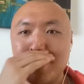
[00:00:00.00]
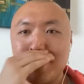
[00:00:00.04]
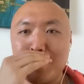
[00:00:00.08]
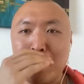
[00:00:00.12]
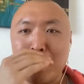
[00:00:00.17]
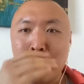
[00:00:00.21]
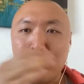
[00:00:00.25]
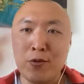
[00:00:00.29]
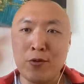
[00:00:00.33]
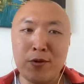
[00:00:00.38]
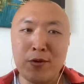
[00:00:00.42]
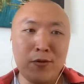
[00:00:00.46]

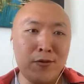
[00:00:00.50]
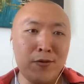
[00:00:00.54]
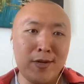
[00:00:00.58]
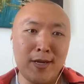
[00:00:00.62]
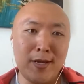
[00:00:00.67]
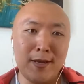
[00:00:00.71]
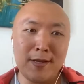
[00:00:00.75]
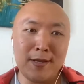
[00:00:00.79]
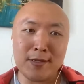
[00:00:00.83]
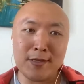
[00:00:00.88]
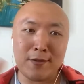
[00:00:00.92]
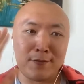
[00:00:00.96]
all you
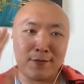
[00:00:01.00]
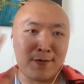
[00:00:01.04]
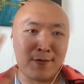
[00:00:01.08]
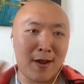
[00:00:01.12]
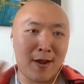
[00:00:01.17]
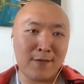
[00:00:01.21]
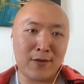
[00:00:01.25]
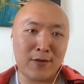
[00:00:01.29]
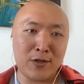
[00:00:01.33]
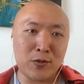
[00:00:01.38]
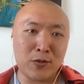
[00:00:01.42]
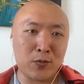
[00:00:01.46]
need is a
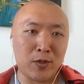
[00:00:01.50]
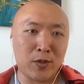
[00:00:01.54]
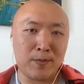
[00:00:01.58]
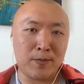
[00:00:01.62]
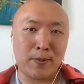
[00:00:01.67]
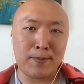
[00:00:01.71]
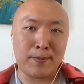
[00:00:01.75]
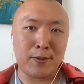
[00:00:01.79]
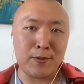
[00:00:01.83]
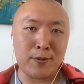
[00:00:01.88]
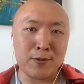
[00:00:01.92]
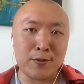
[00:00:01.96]
500-word
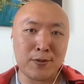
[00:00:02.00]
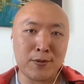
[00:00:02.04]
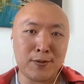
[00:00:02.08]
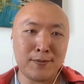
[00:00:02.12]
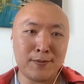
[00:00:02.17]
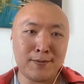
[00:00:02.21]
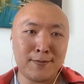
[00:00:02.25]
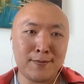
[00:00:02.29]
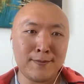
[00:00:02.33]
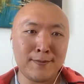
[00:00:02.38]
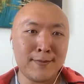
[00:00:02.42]
proposal.